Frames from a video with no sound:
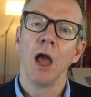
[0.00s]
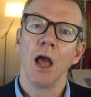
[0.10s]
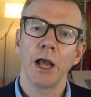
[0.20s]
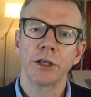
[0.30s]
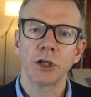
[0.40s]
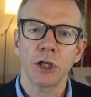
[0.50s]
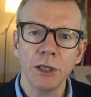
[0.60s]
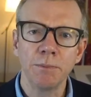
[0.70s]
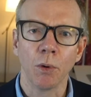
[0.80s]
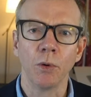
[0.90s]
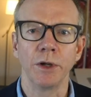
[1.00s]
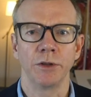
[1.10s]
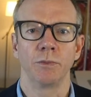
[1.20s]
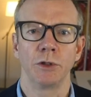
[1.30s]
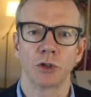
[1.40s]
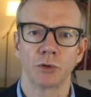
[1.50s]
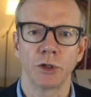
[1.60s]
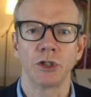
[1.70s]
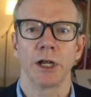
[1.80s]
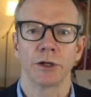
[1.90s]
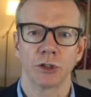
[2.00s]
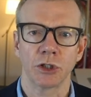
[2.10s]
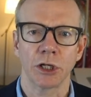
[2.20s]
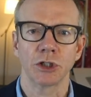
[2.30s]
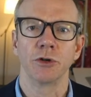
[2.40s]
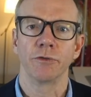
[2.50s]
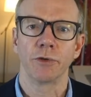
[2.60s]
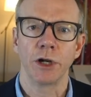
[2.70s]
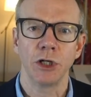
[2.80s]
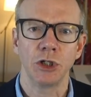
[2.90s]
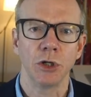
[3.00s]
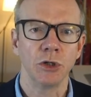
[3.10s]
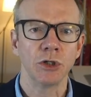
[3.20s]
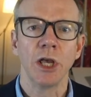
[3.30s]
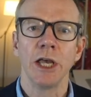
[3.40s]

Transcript: A key point that we stress in our discussion of ratios